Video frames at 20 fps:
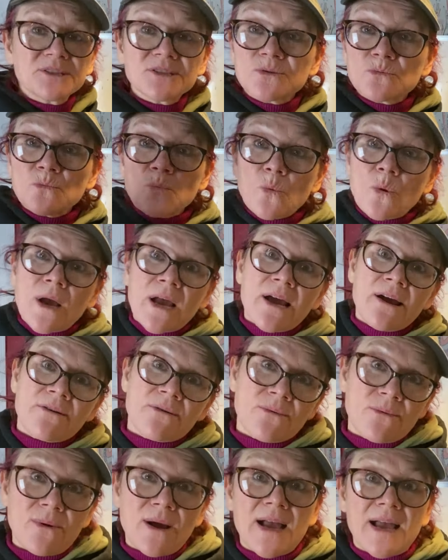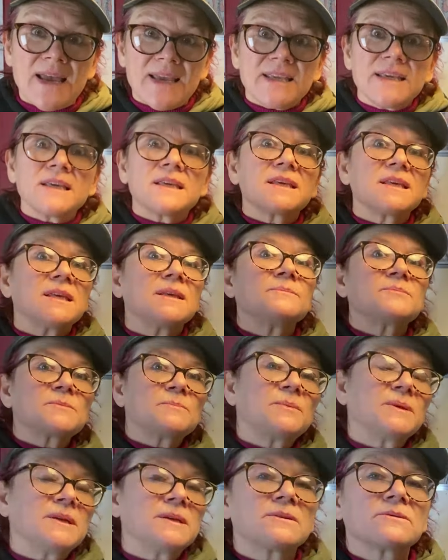it doesn't wear away, it keeps
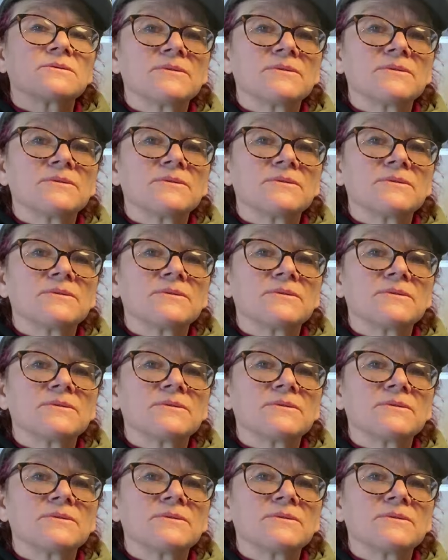being